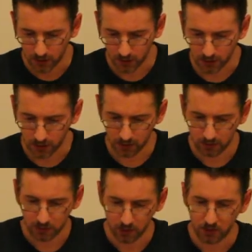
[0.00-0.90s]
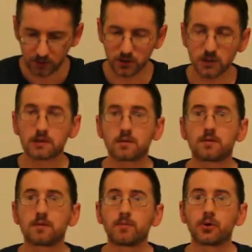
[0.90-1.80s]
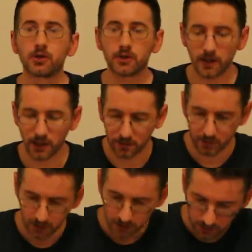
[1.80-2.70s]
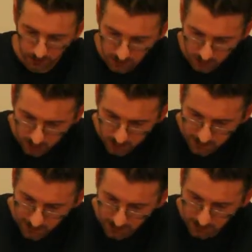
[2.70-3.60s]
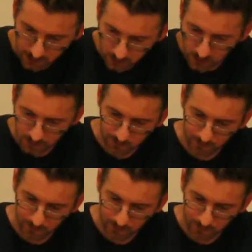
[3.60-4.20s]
and you just put it down and start sanding it off.